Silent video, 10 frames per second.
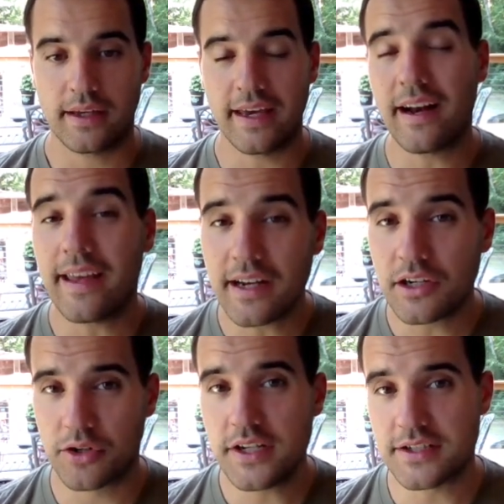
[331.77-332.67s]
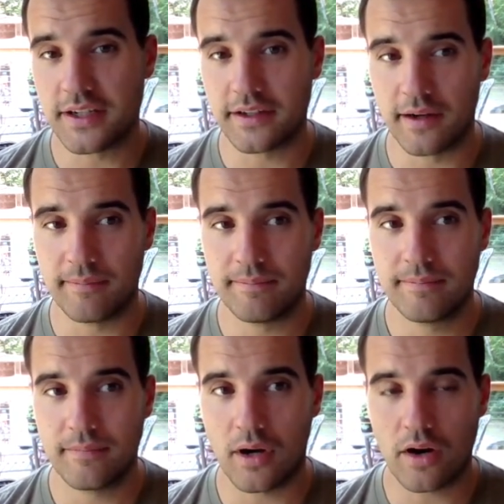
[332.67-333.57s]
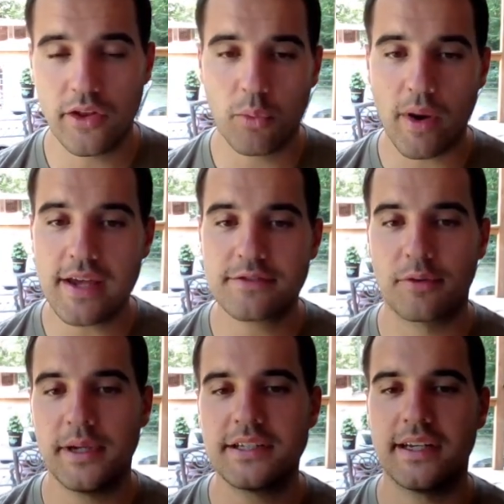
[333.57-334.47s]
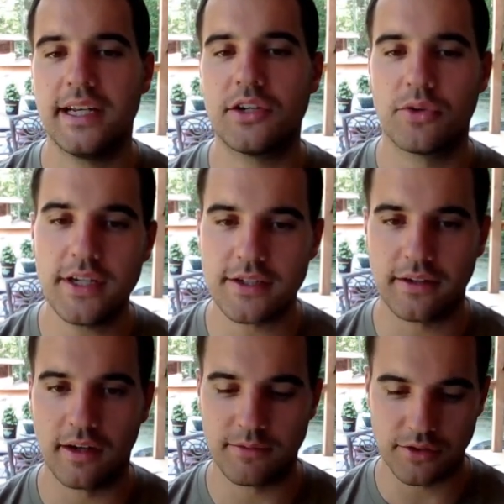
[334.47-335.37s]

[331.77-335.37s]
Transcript: Can I increase income? Are there ways for me to increase income?